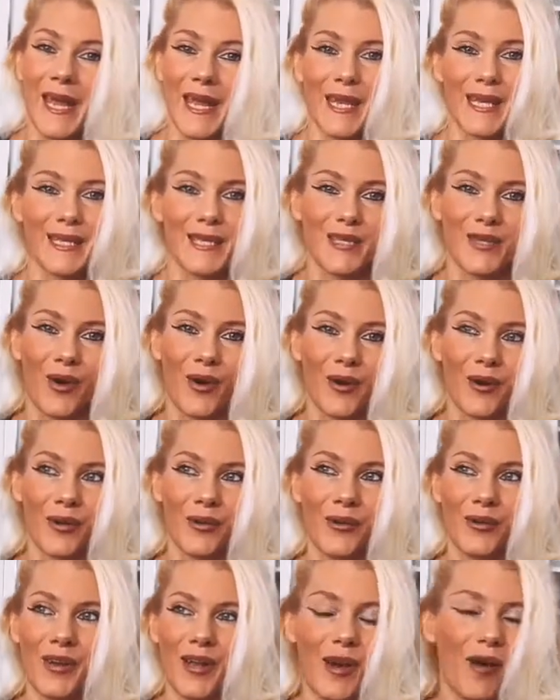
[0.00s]
is
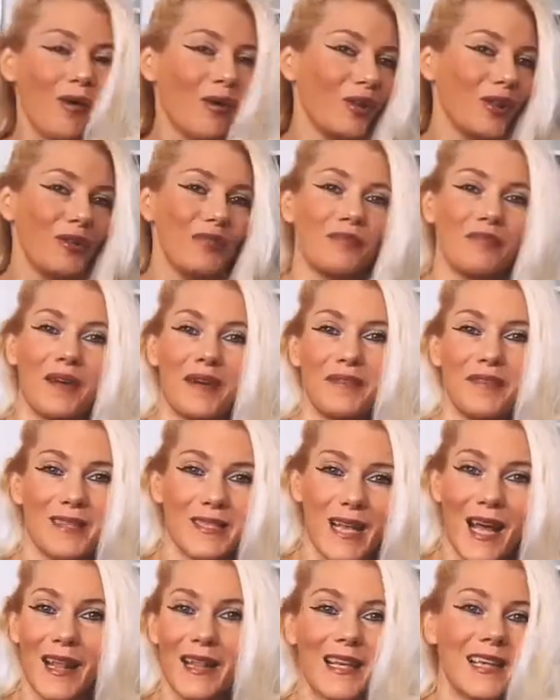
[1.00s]
on all of my
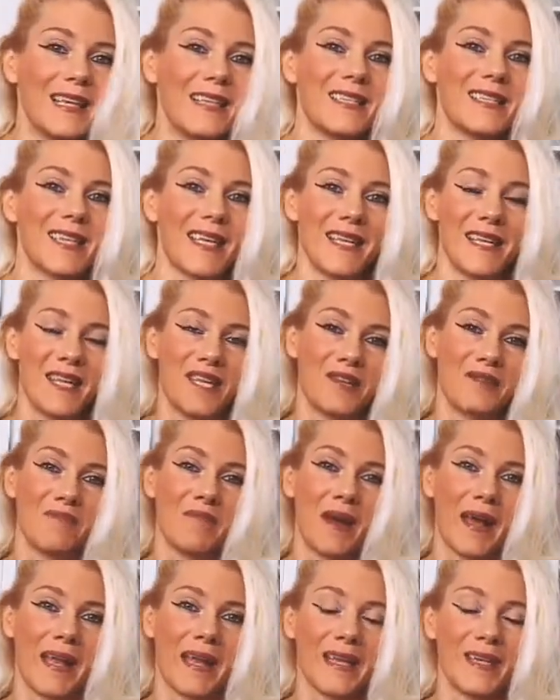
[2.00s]
salads and in
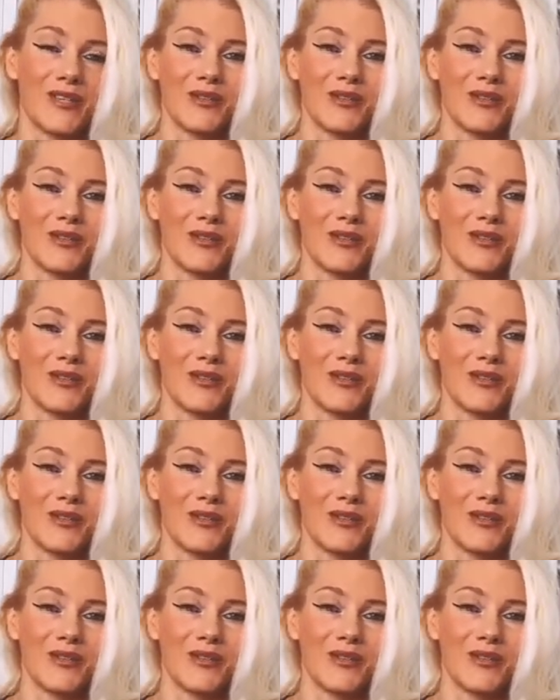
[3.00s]
my